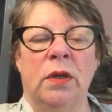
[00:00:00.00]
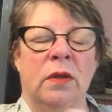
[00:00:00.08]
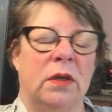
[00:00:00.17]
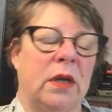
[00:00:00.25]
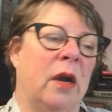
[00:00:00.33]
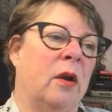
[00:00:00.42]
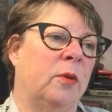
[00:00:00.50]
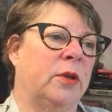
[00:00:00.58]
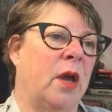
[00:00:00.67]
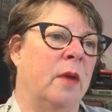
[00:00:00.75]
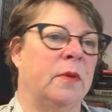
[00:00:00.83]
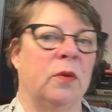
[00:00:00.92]
and the terrible
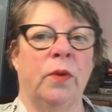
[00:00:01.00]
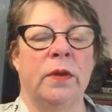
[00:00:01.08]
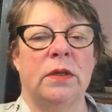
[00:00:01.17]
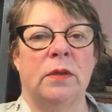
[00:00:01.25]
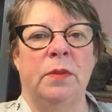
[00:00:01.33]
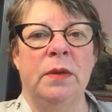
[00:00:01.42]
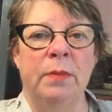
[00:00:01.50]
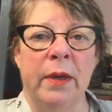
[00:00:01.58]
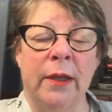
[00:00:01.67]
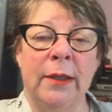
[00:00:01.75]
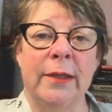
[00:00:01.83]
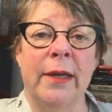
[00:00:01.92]
times it was to be
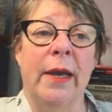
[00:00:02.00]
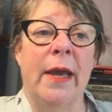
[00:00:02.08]
milled.